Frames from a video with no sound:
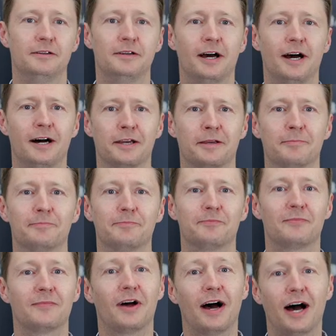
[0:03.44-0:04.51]
Hi,
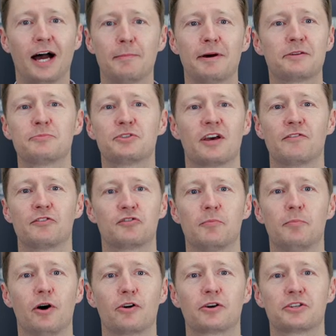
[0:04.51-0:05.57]
I'm Adam Savage from
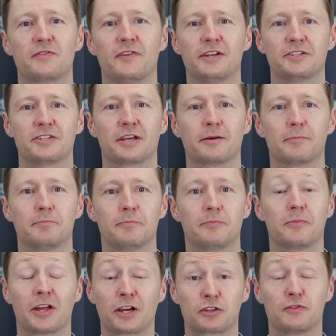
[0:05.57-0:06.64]
Barker's Fencing.
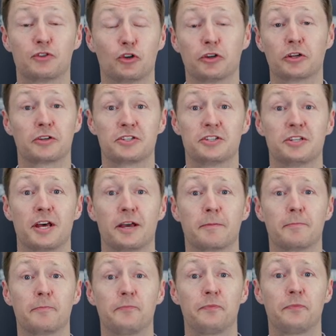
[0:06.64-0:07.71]
Thanks for joining us today.
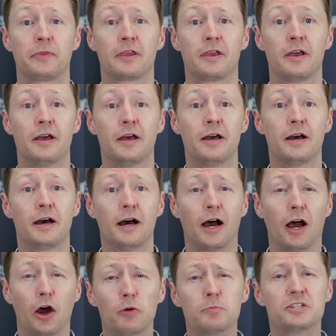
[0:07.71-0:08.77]

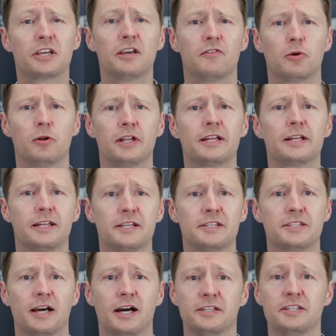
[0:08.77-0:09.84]
I hope to give you a little
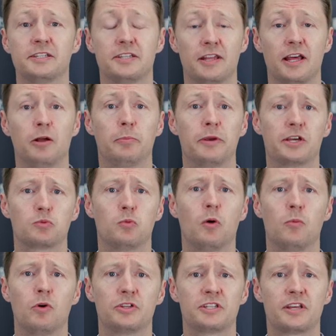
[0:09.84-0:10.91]
insight into the LPS
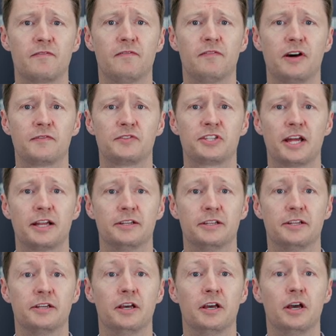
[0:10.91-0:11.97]
1175
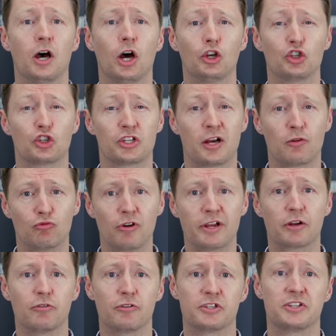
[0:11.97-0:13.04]
standard and just how
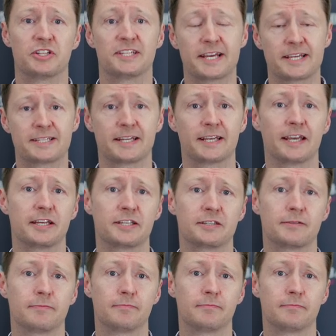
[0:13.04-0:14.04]
rigorous the testing is.